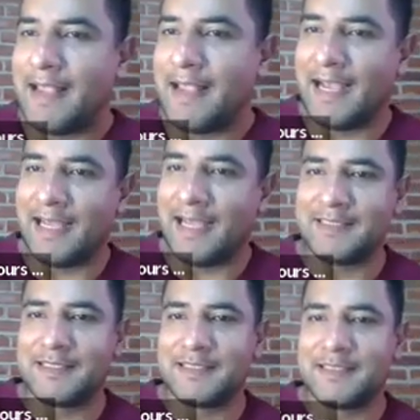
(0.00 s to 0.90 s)
and
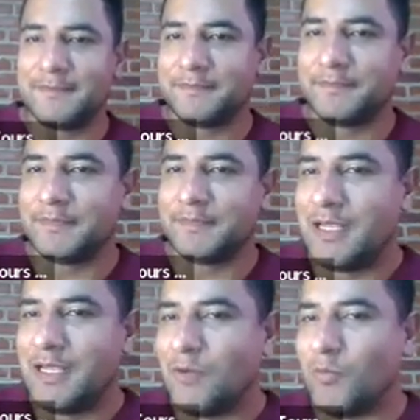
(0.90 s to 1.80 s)

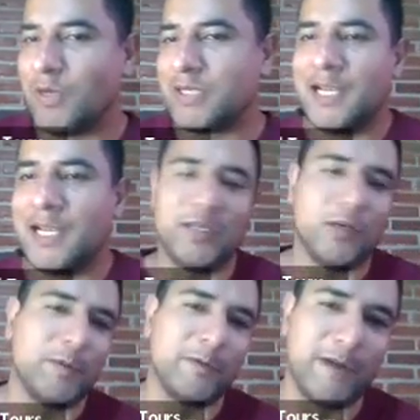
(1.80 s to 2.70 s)
1 time the
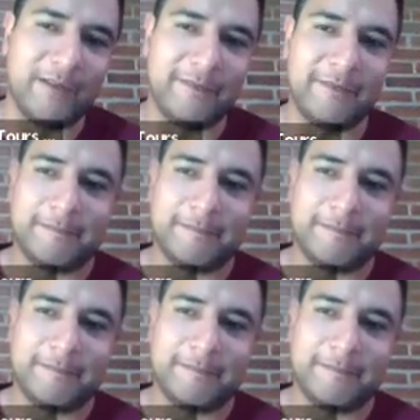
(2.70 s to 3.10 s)
number 5.